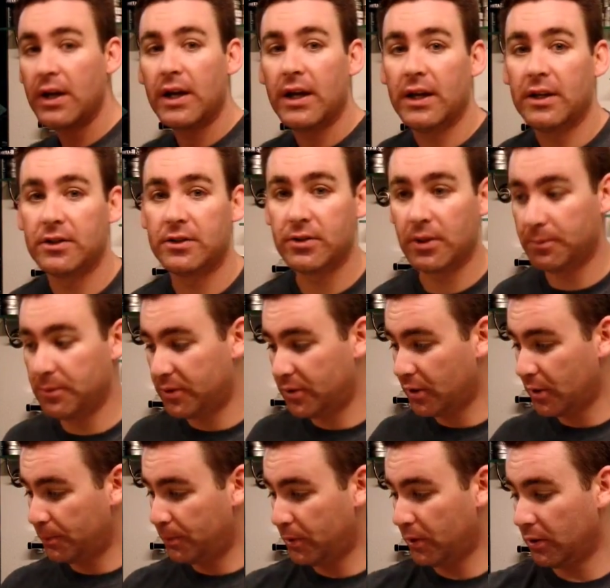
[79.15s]
And so I'm just
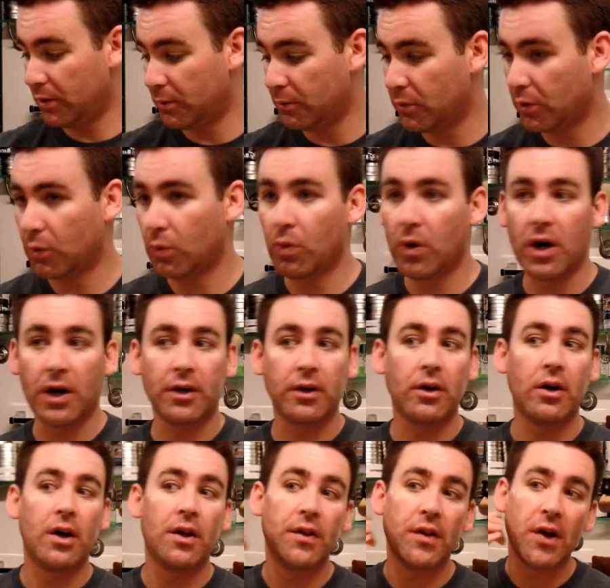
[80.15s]
going to put a little more
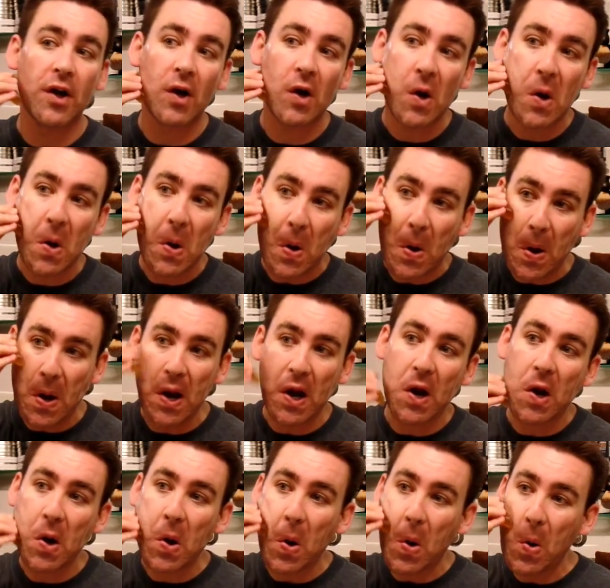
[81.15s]
water on there
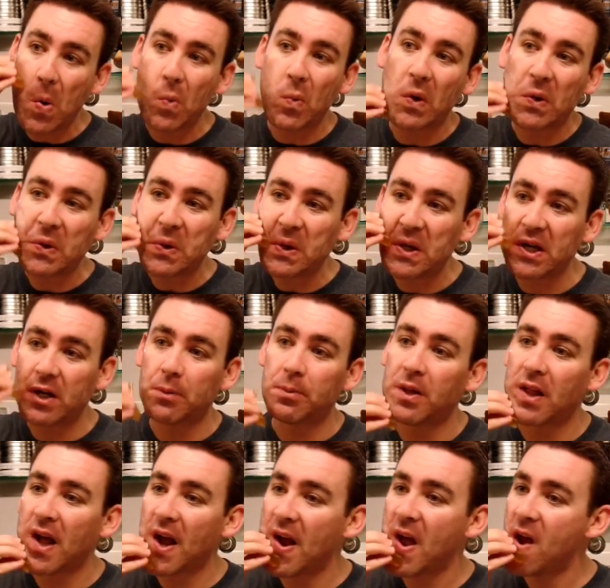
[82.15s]
and once again
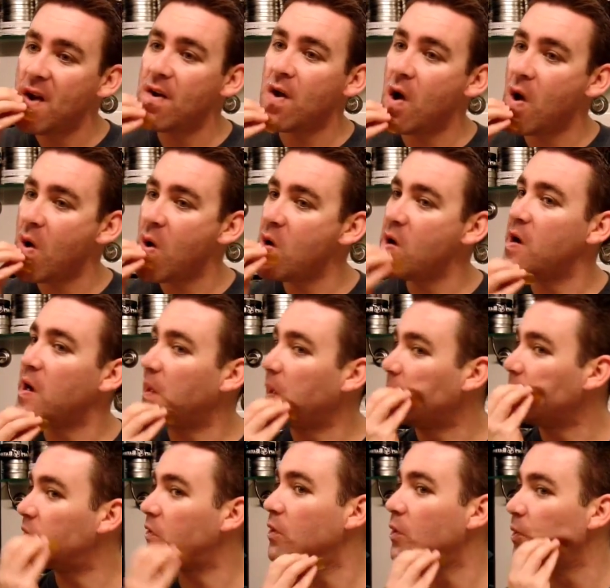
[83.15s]
apply it
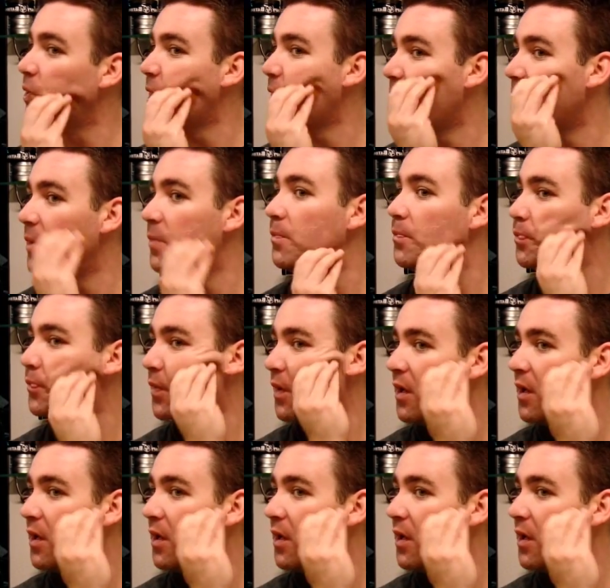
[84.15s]
against the grain.